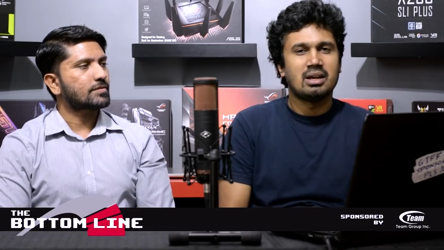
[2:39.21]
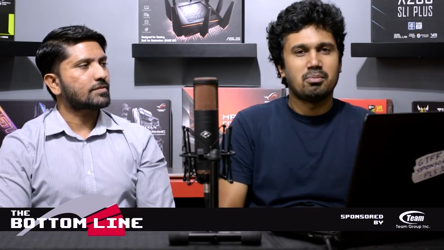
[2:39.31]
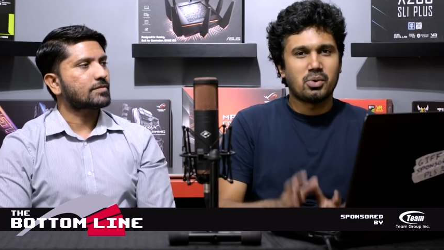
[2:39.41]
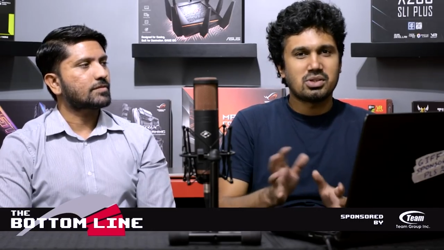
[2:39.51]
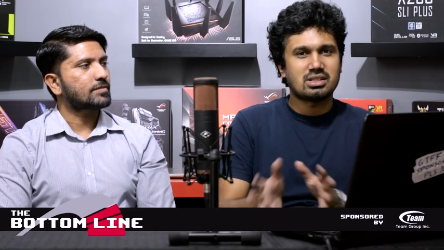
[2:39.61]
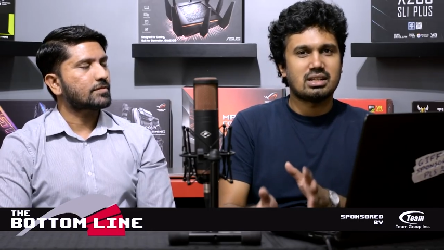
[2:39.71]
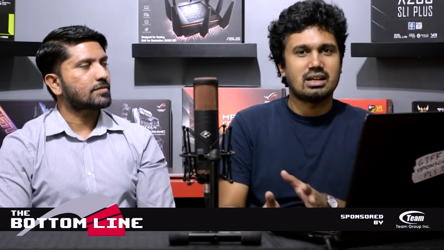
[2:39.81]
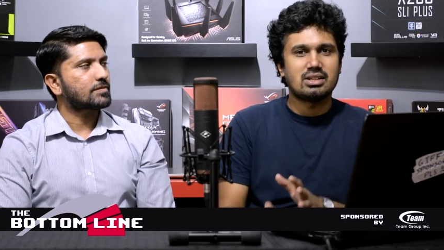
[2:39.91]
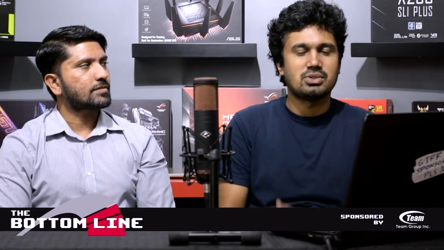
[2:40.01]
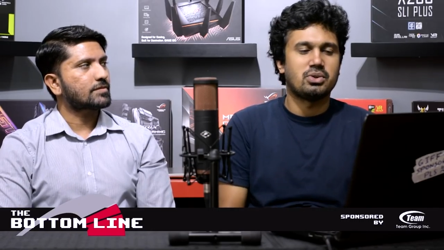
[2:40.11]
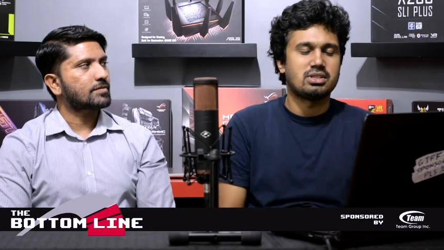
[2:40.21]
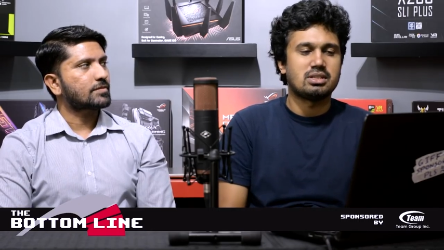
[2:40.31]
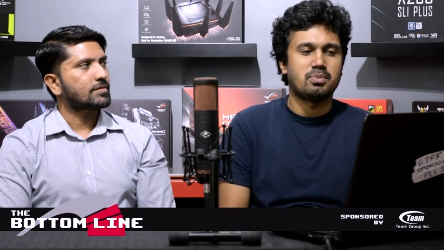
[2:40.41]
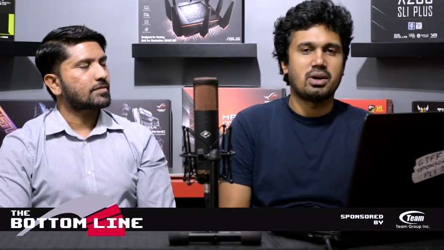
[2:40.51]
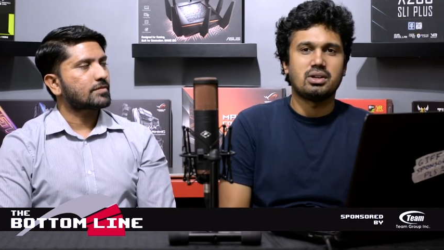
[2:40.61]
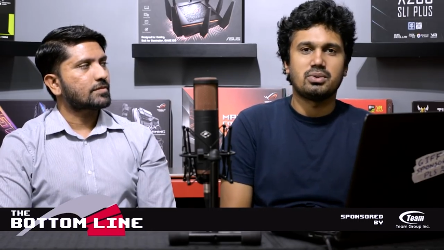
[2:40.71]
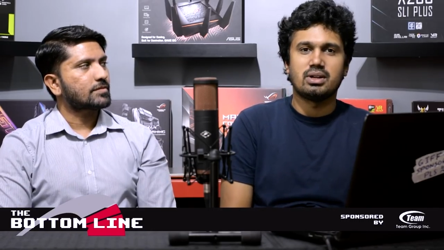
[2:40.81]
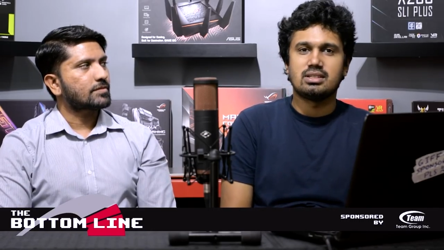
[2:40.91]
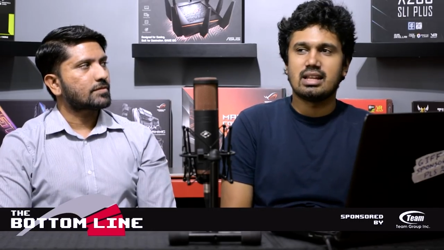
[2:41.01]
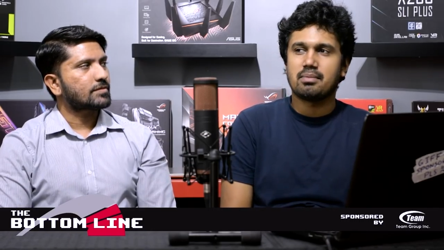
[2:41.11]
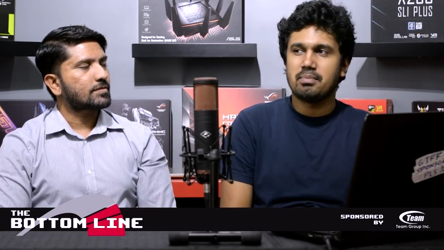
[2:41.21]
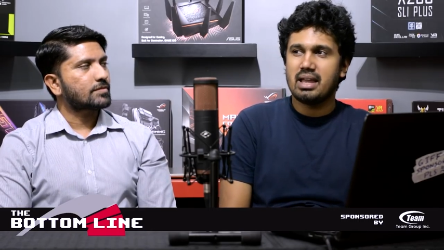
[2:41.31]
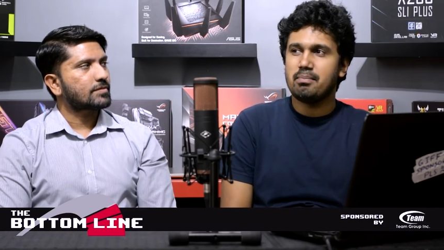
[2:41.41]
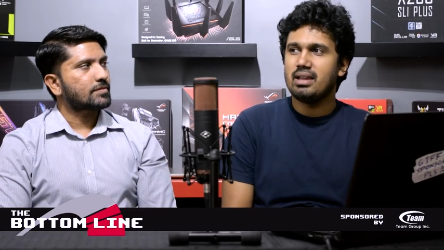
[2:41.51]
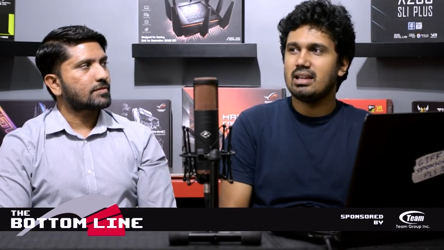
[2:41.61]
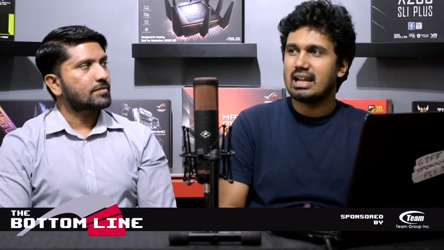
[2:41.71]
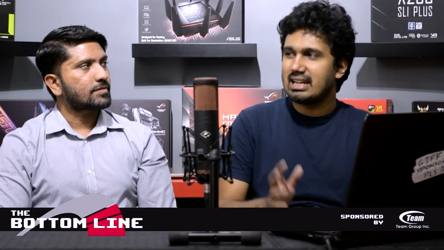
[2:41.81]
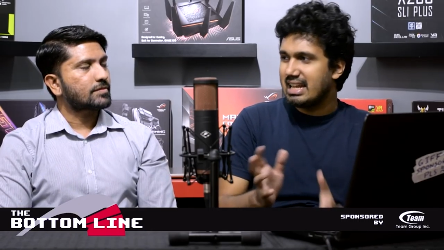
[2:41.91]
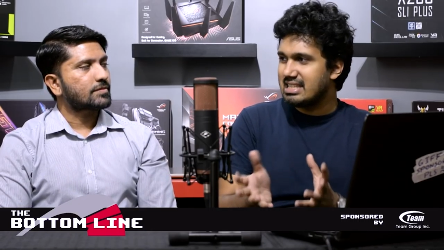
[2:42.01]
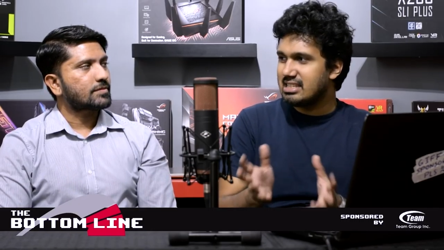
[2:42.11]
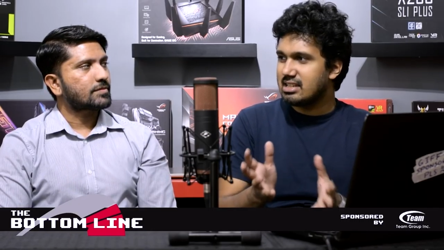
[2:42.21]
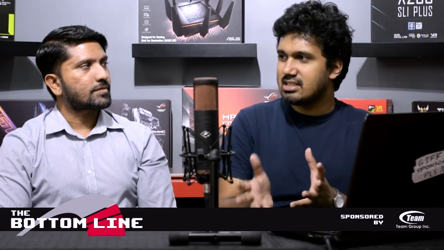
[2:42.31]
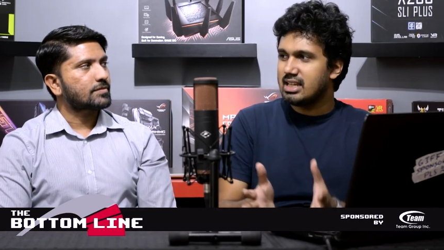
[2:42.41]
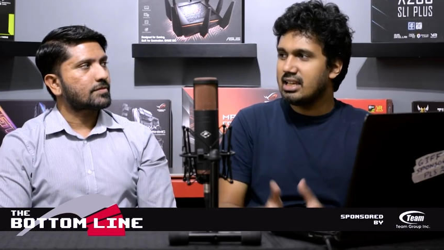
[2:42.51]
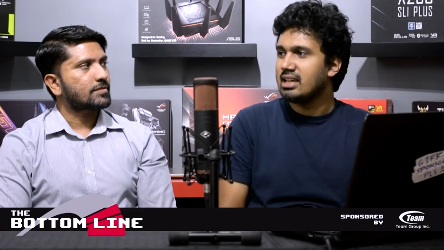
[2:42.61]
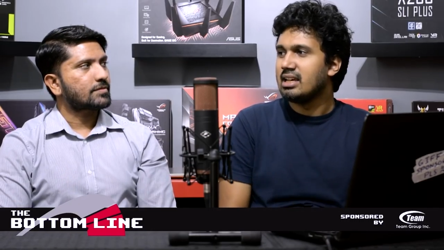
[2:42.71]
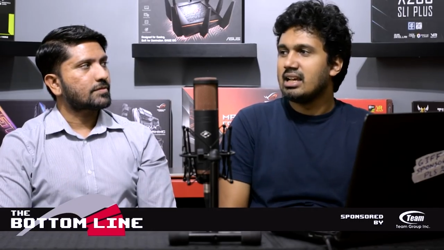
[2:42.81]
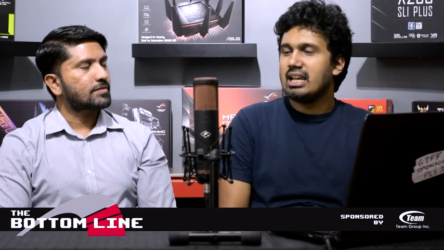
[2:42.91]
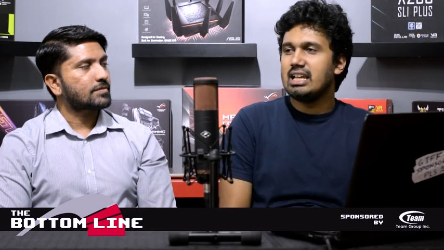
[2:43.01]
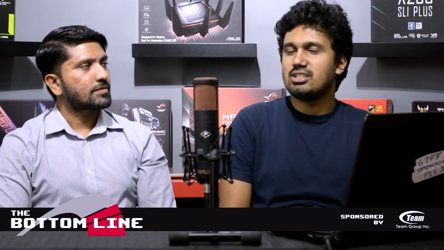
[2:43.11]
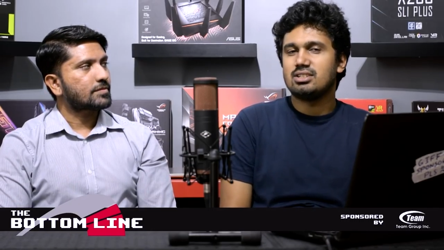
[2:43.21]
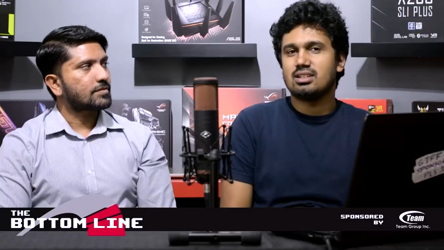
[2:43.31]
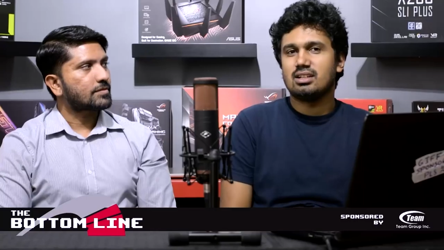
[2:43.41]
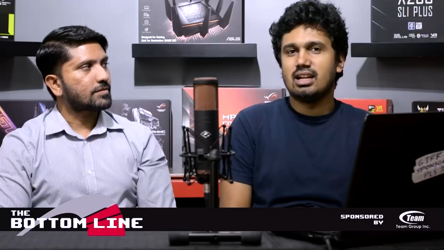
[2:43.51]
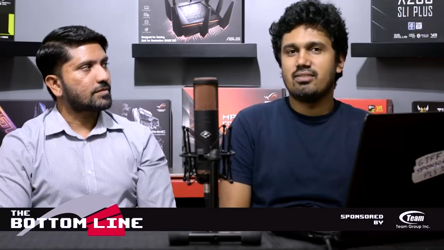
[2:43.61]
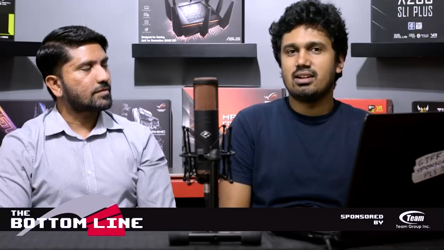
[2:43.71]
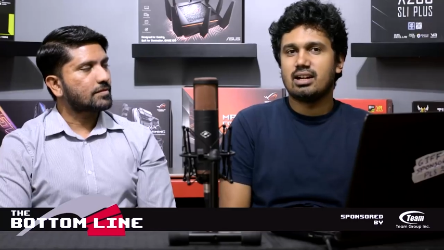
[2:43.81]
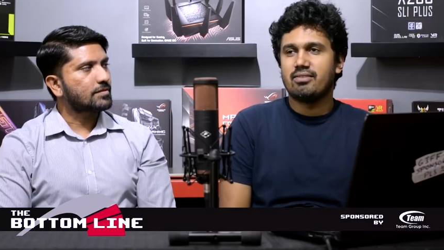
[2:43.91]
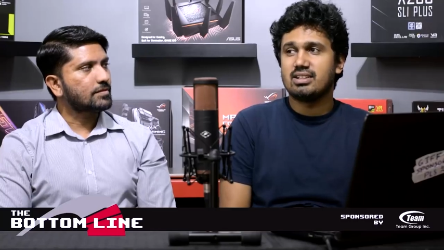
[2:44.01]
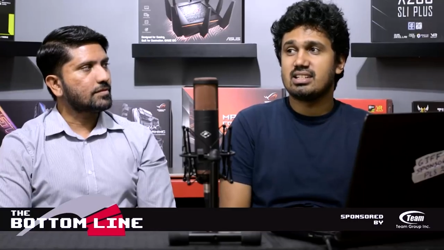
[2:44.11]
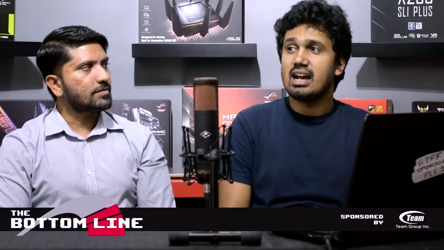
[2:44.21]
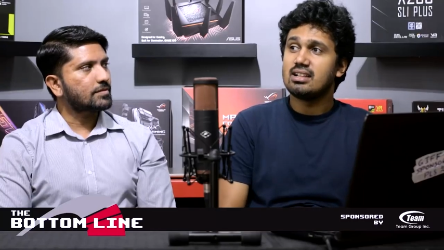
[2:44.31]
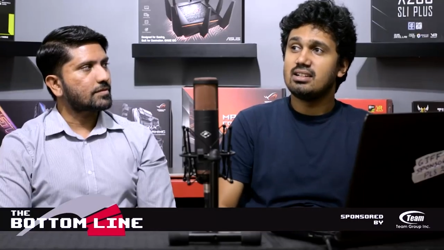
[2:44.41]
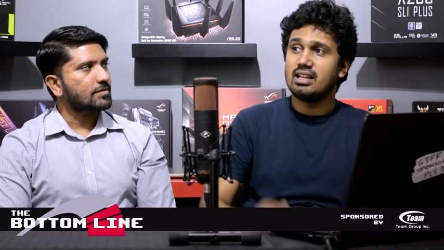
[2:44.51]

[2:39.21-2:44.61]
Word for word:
Speaker 1: Most uh, sources point towards like maybe like a 1060-ish level graphics card